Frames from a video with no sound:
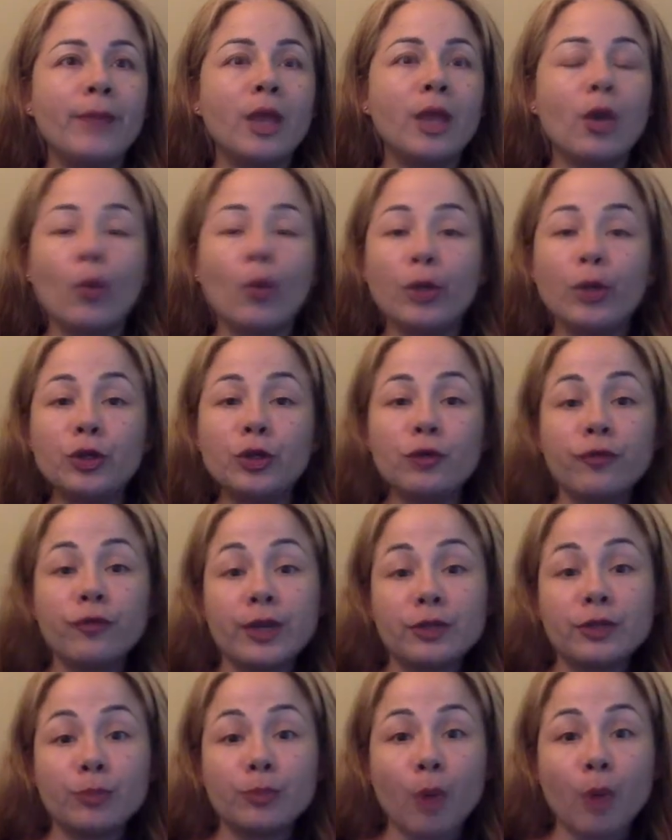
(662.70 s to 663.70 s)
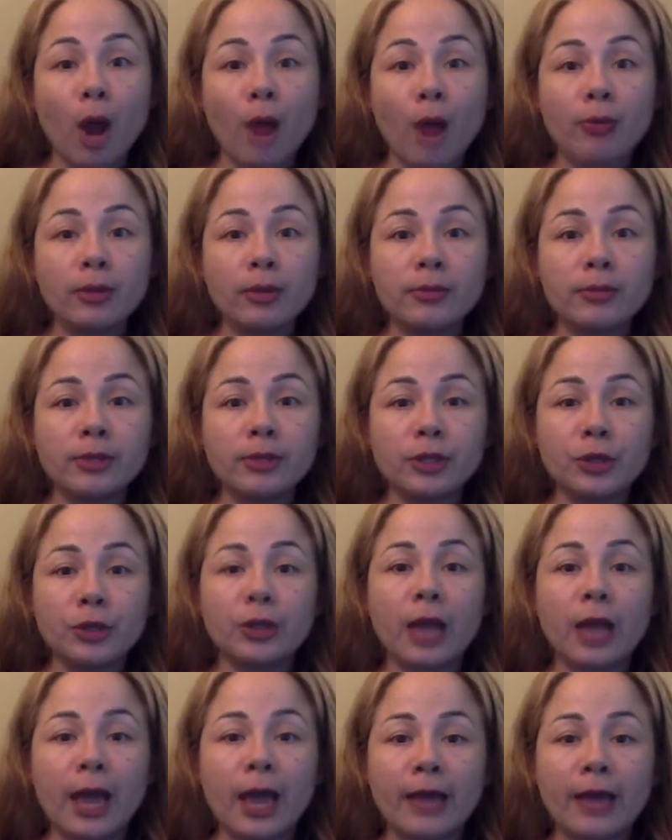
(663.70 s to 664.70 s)
when you face problems in your
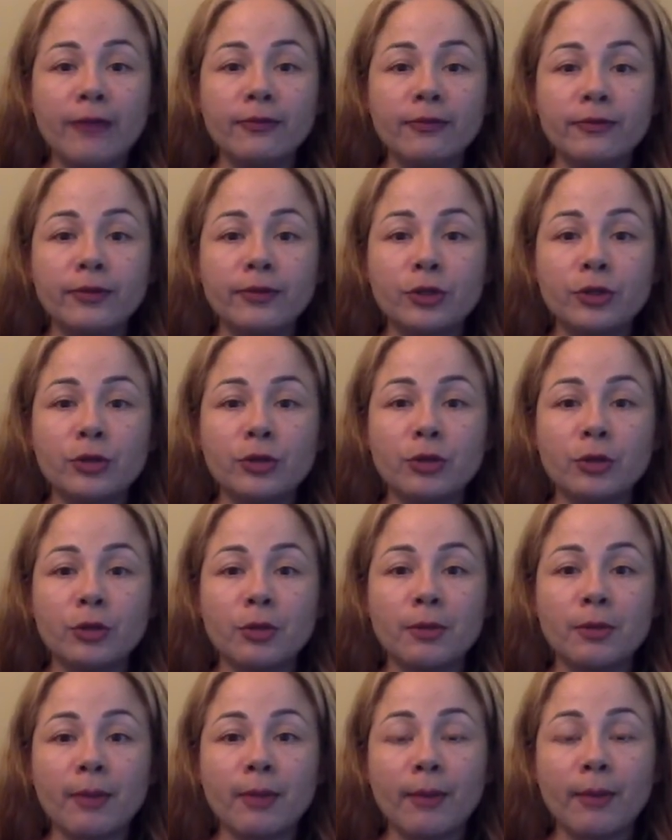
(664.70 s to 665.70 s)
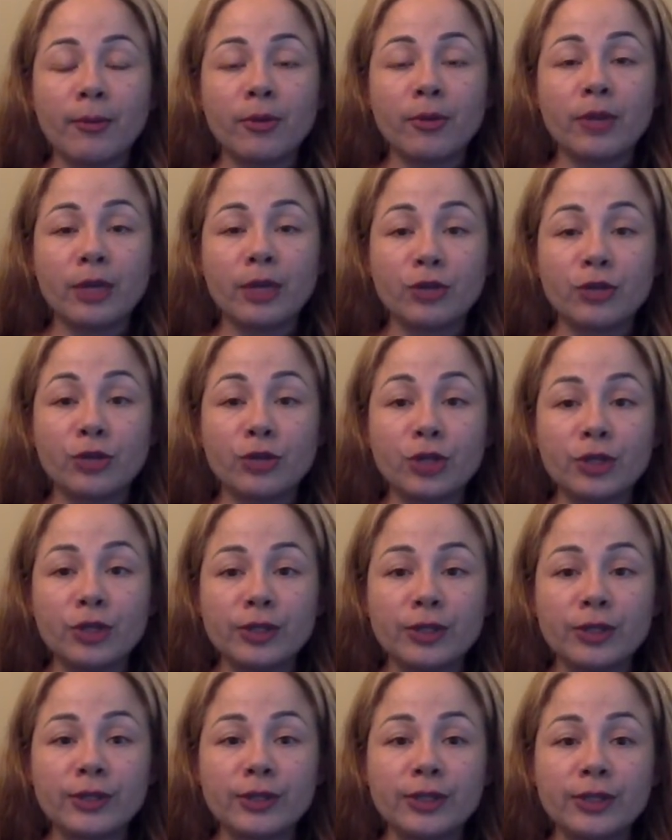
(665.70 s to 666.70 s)
life, you can remember that
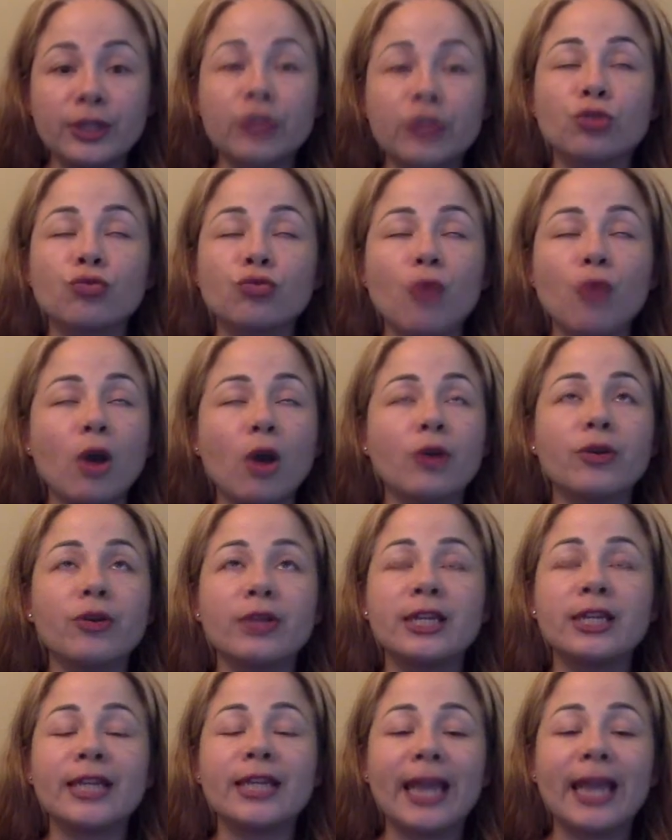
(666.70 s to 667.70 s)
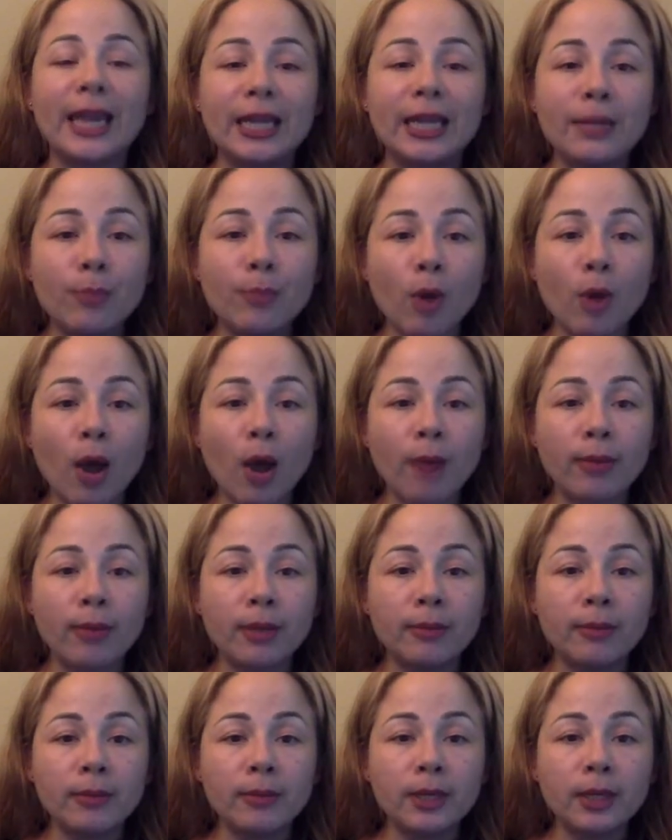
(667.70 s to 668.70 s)
Jesus is stronger than any
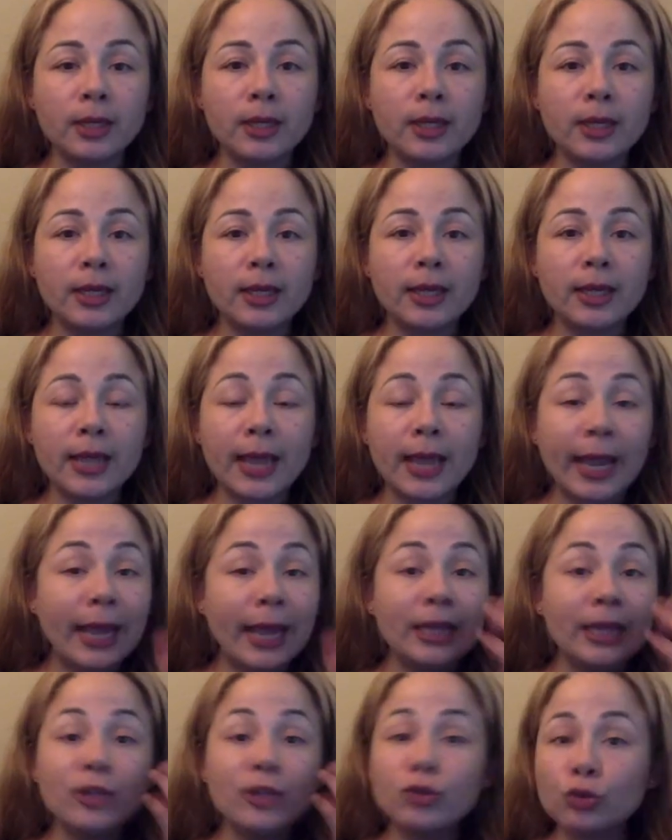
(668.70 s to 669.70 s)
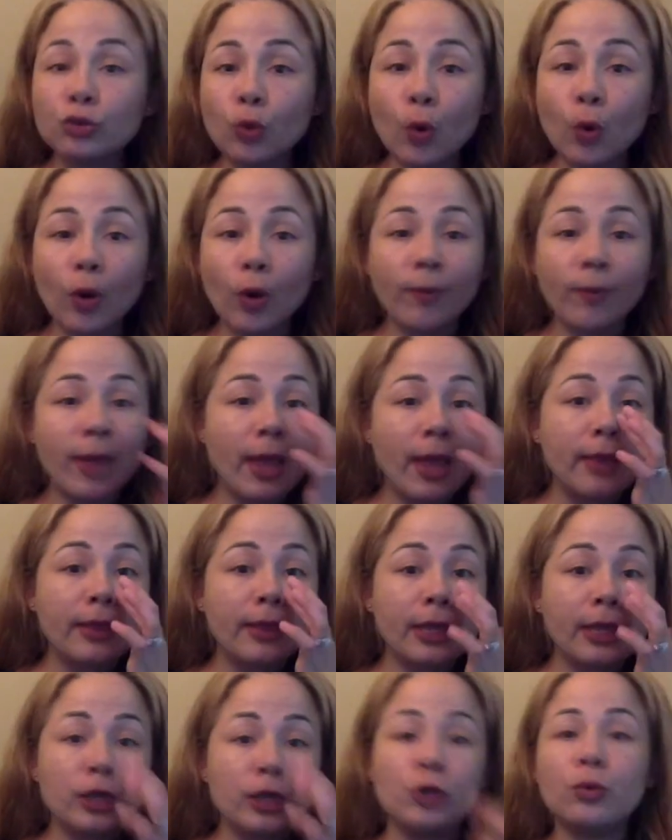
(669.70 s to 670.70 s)
problem, any storm
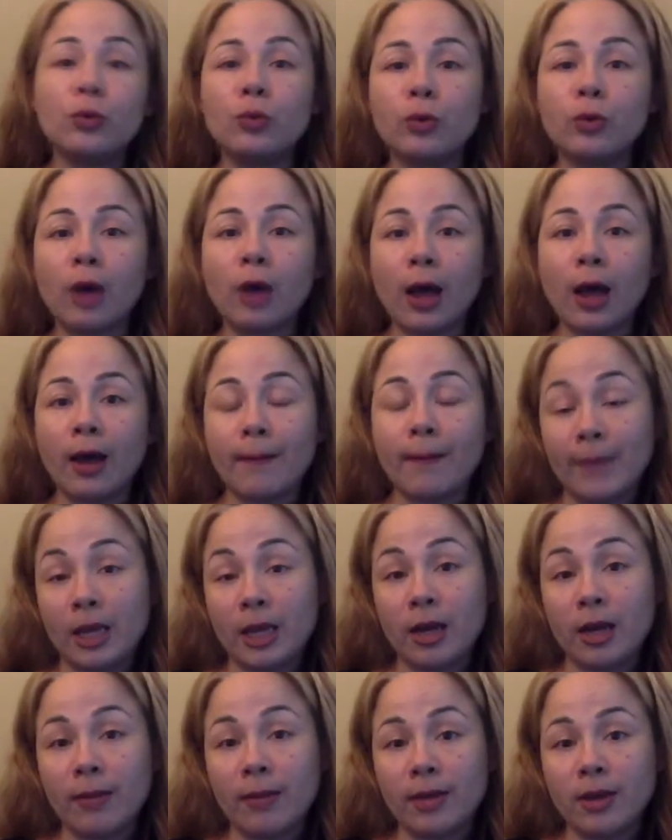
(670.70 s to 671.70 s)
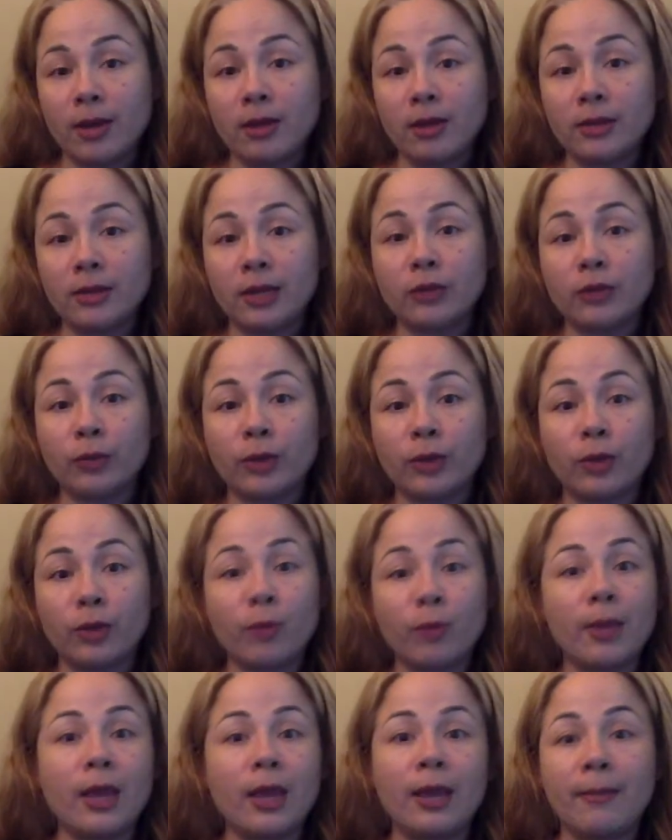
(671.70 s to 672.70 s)
that you may come in contact with or
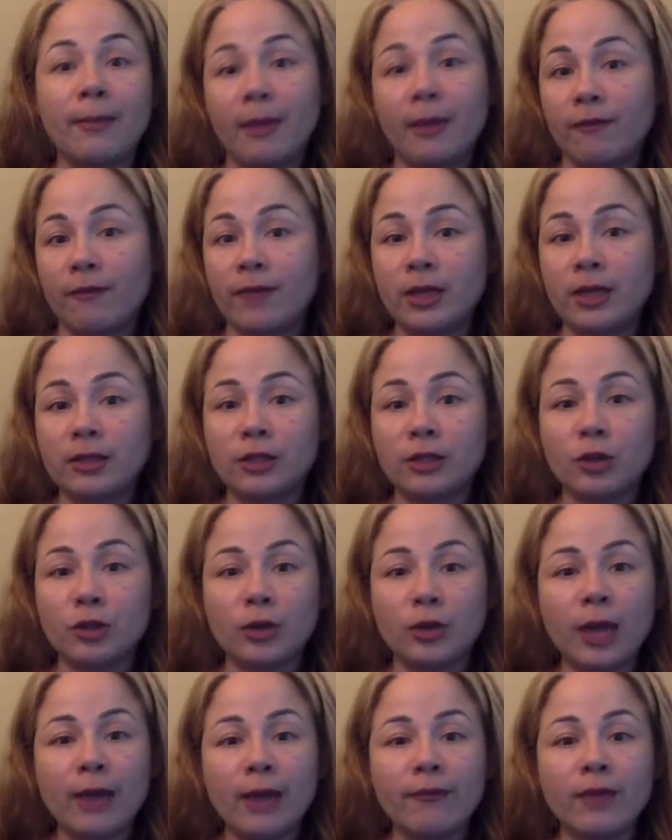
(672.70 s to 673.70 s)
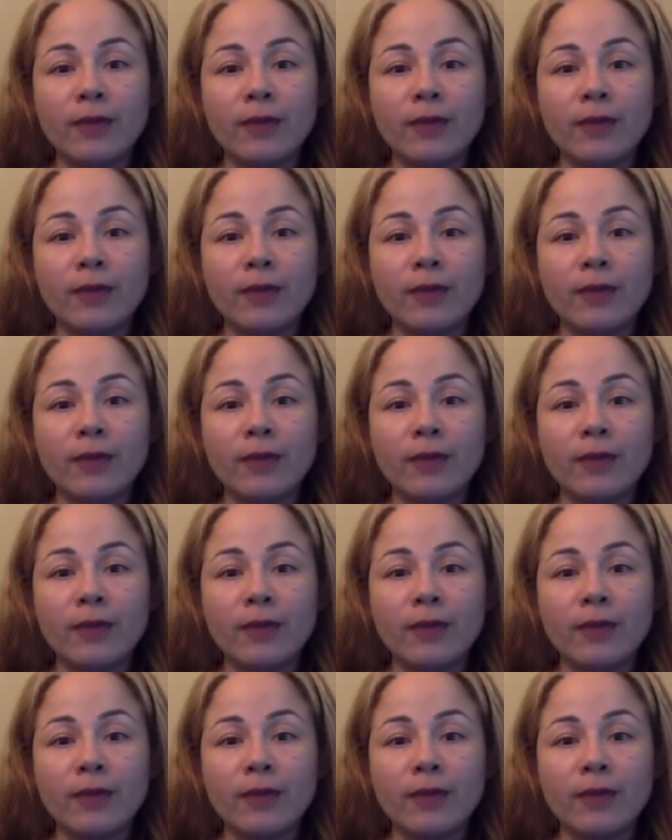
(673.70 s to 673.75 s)
may face in your life.